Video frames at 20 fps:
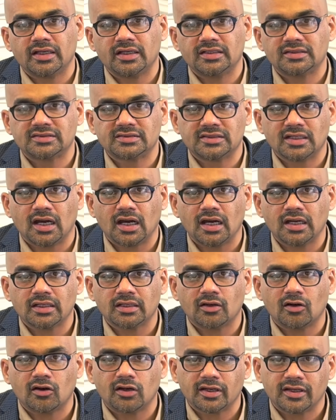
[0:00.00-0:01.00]
start
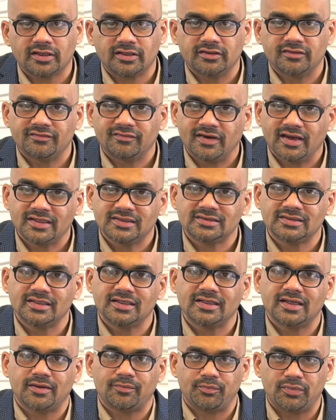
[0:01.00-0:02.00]
or invest
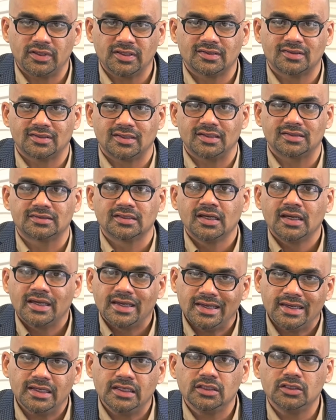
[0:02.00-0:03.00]
in a business
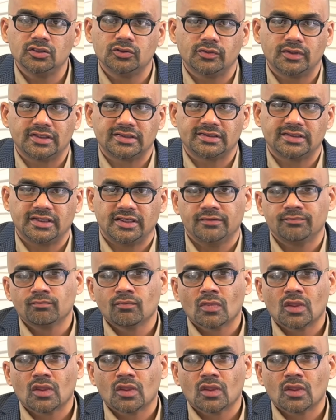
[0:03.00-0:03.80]
in USA